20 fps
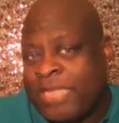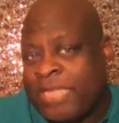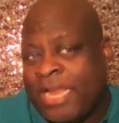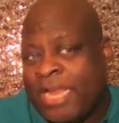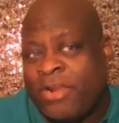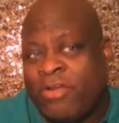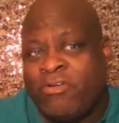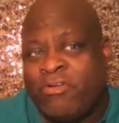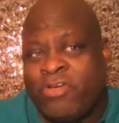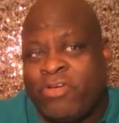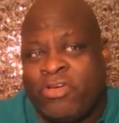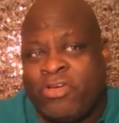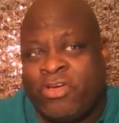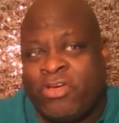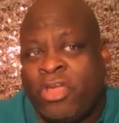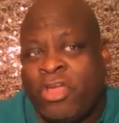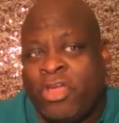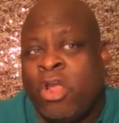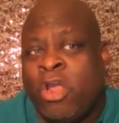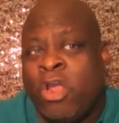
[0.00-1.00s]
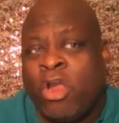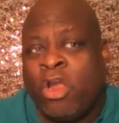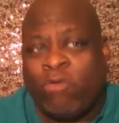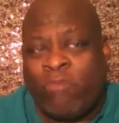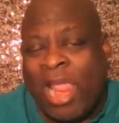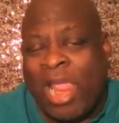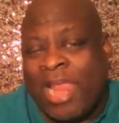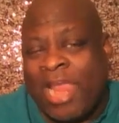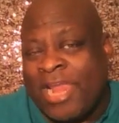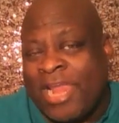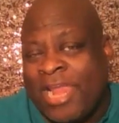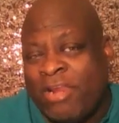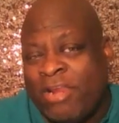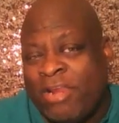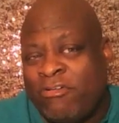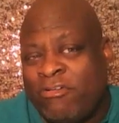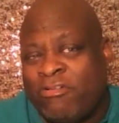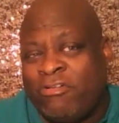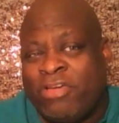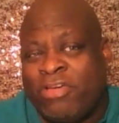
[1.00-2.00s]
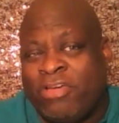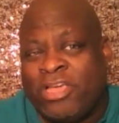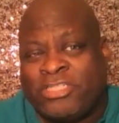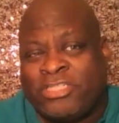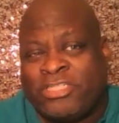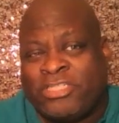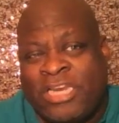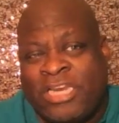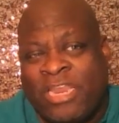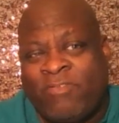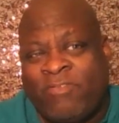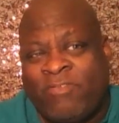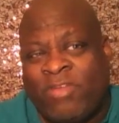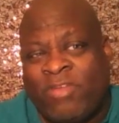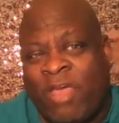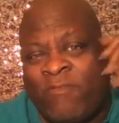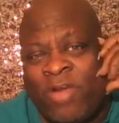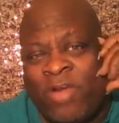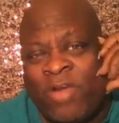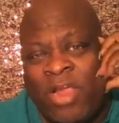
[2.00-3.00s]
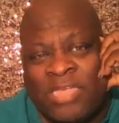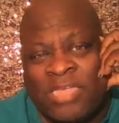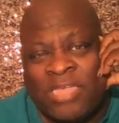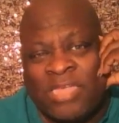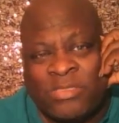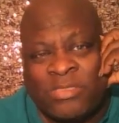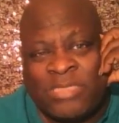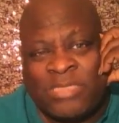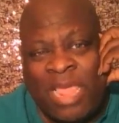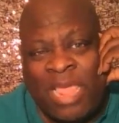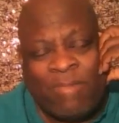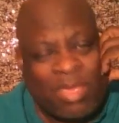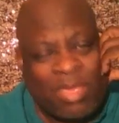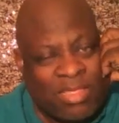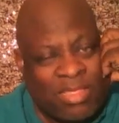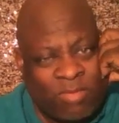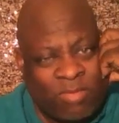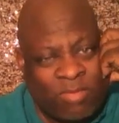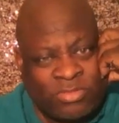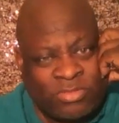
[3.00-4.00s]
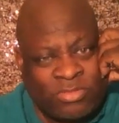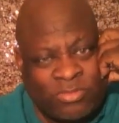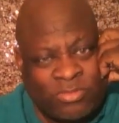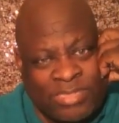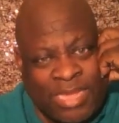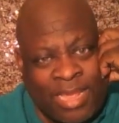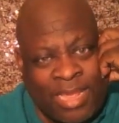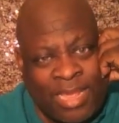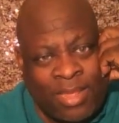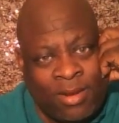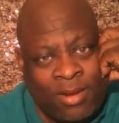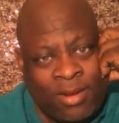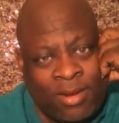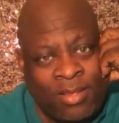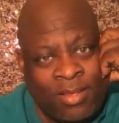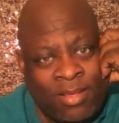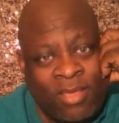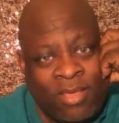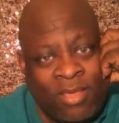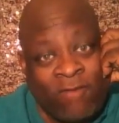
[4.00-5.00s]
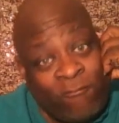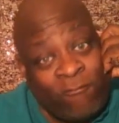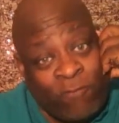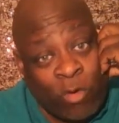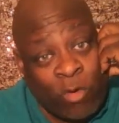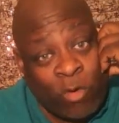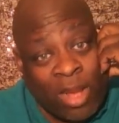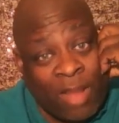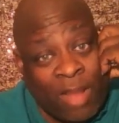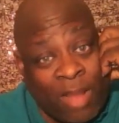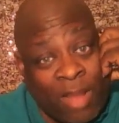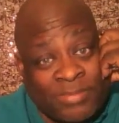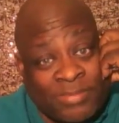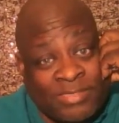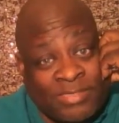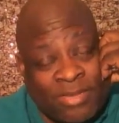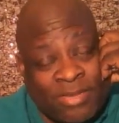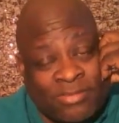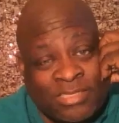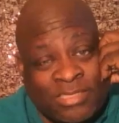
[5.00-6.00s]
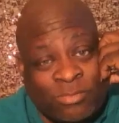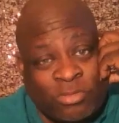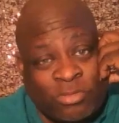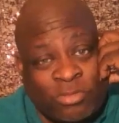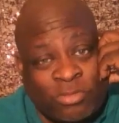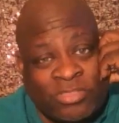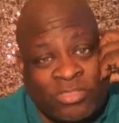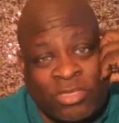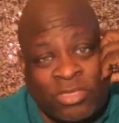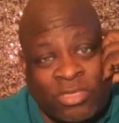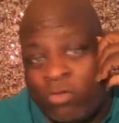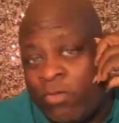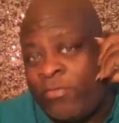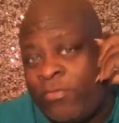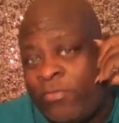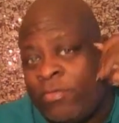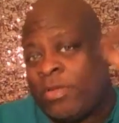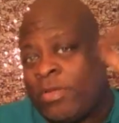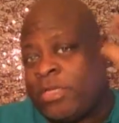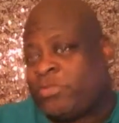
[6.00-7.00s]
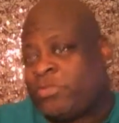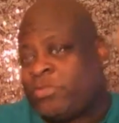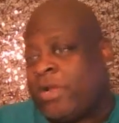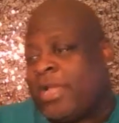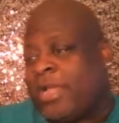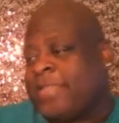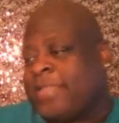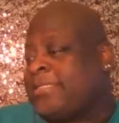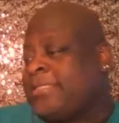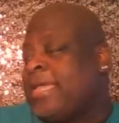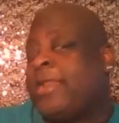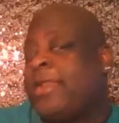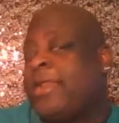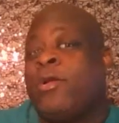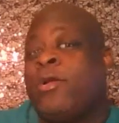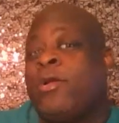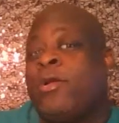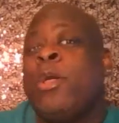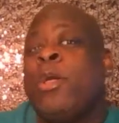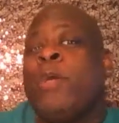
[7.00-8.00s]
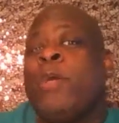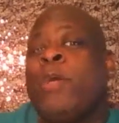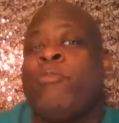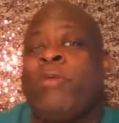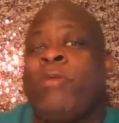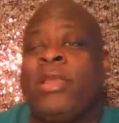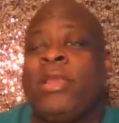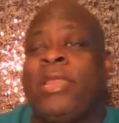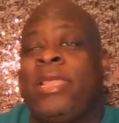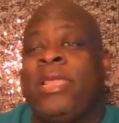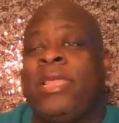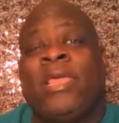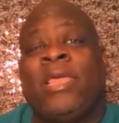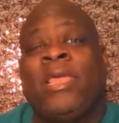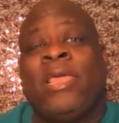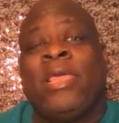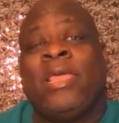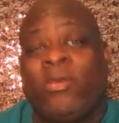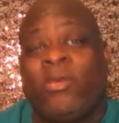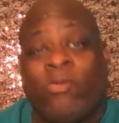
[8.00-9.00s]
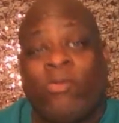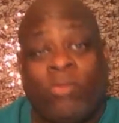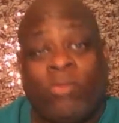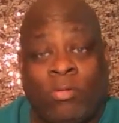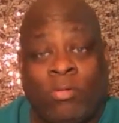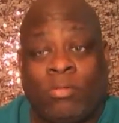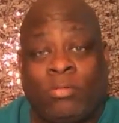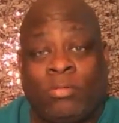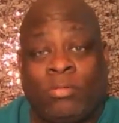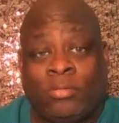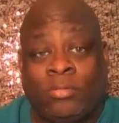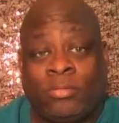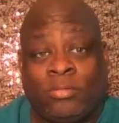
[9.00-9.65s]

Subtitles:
ain't no good. Her writing ain't no good. Is she living off her husband's name? Ain't that what you said? 4 episodes, that's what you said. Girl, if you don't get your ass out of here. Brittany, girl,